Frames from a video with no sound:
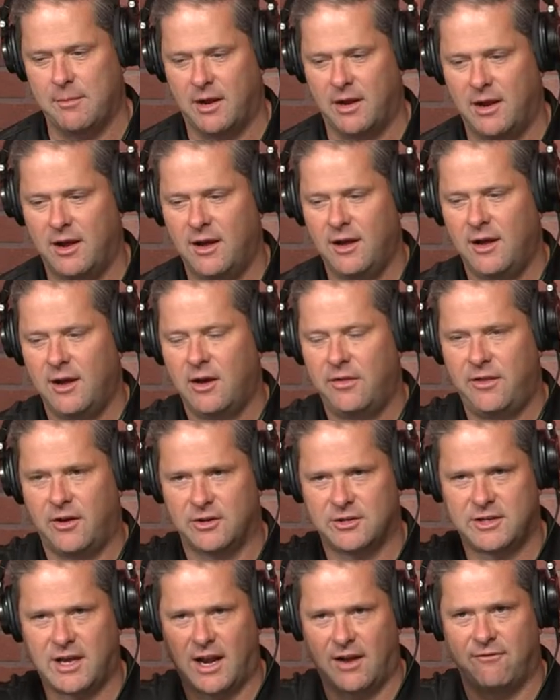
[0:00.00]
and they're
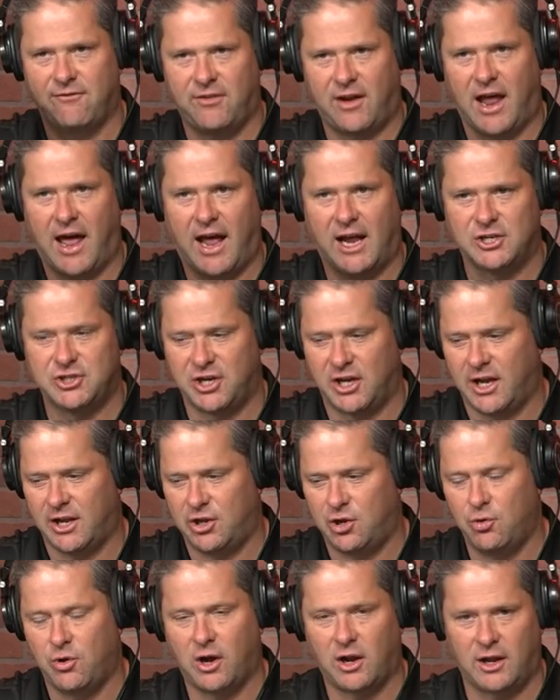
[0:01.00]
kind of flashing, and
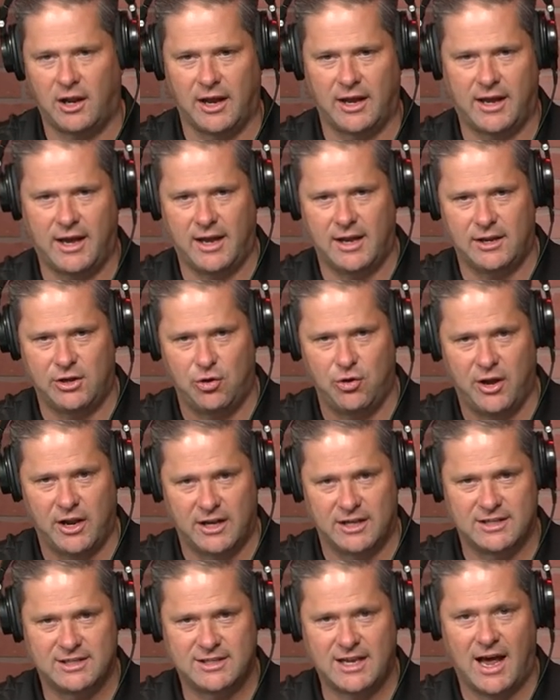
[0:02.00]
you click it, and you get it
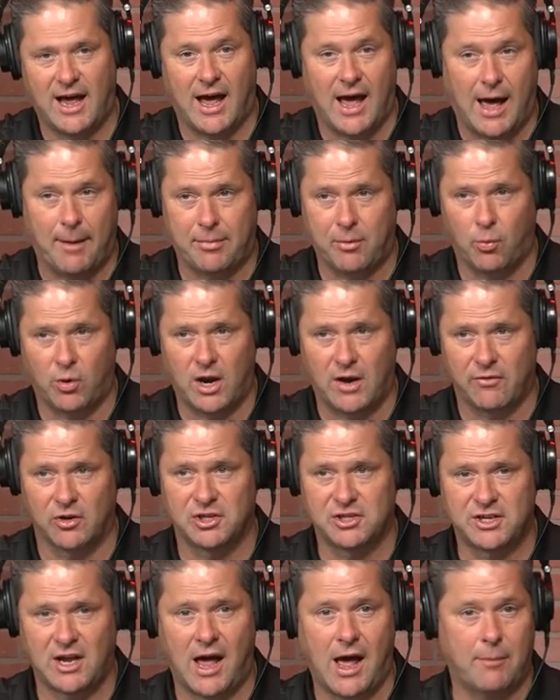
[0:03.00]
to stop, and whatever it
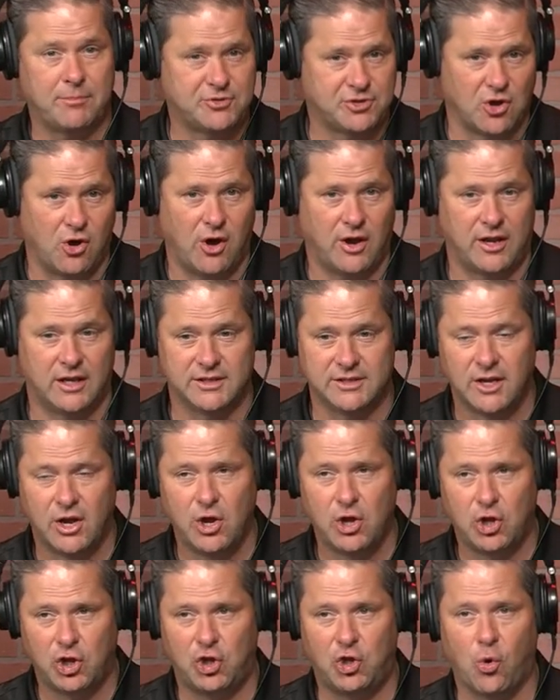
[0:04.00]
stops on is
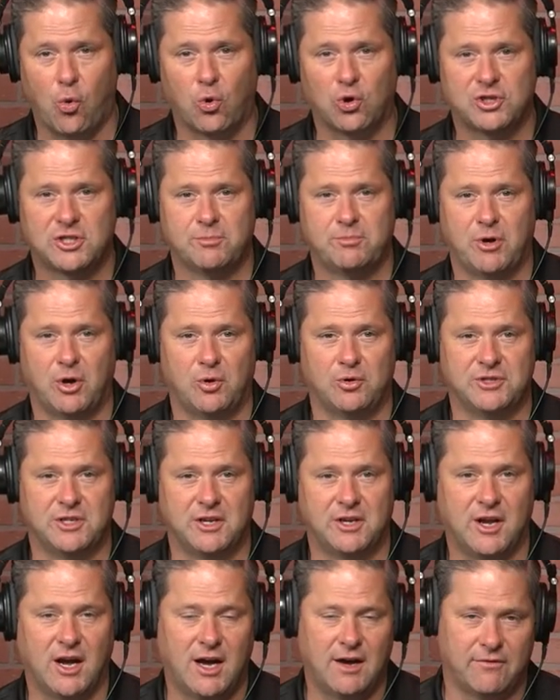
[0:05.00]
your supposed
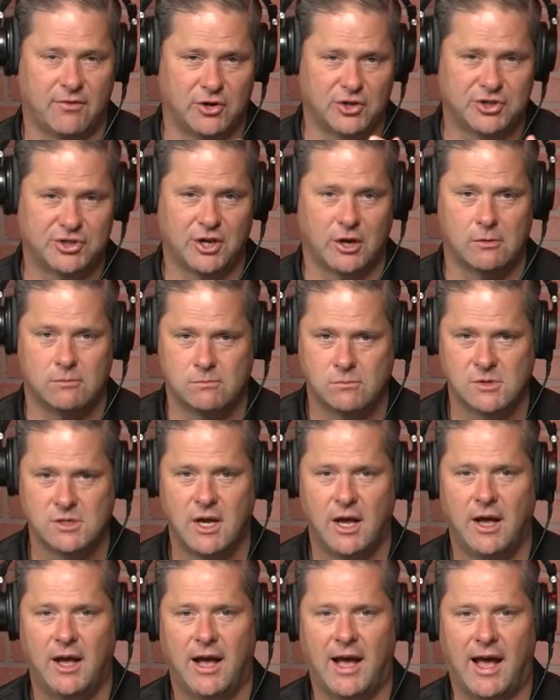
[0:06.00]
cover. So
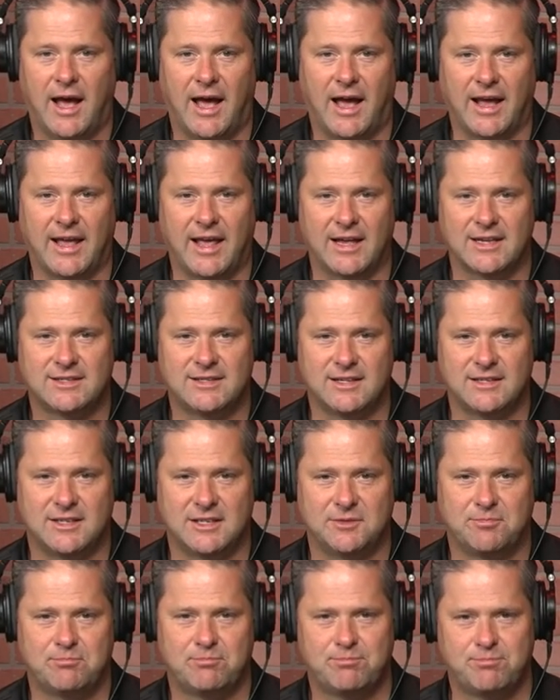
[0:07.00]
I guess this
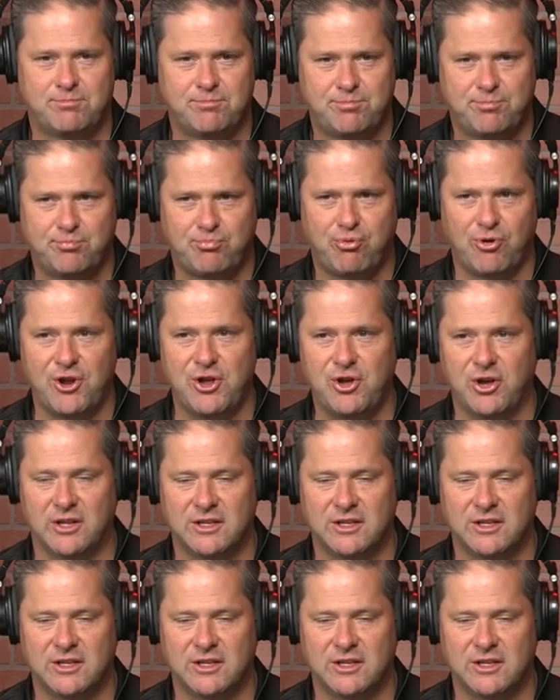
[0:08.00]
is pretty good